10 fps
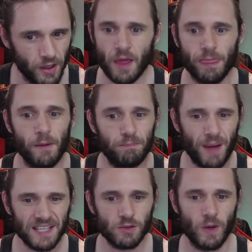The
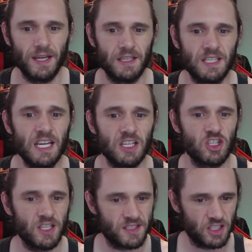best way to teach
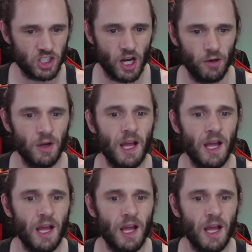is to show.